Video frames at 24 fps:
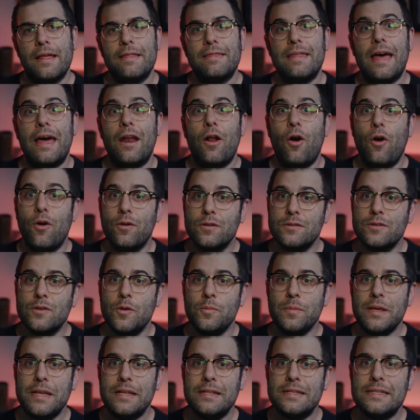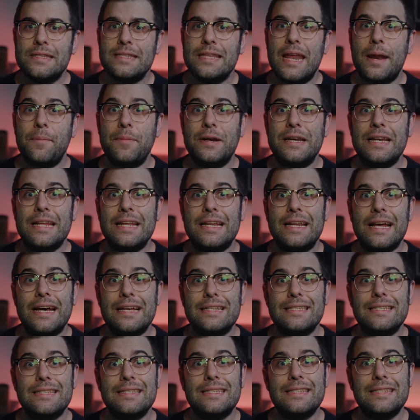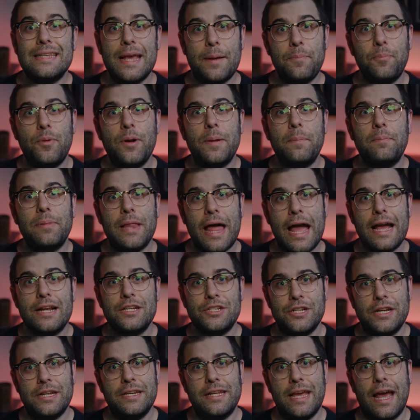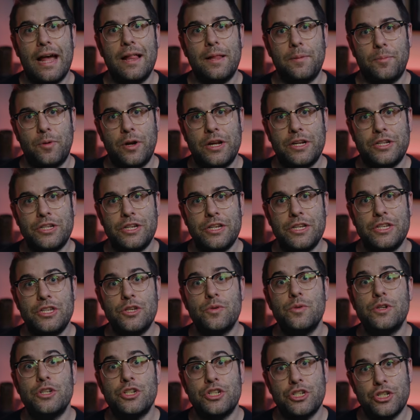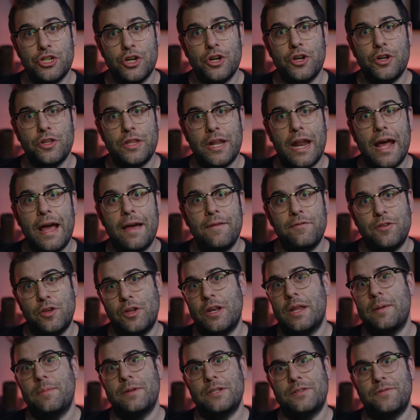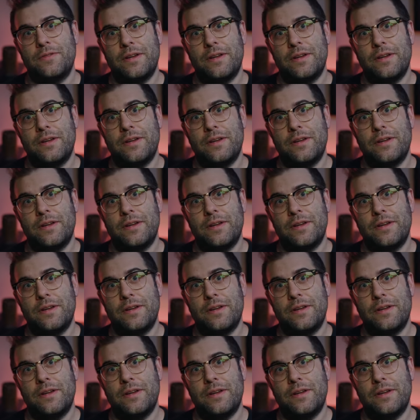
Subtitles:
That also means that I'm gonna need a separate black shade calibration to ensure that I have good image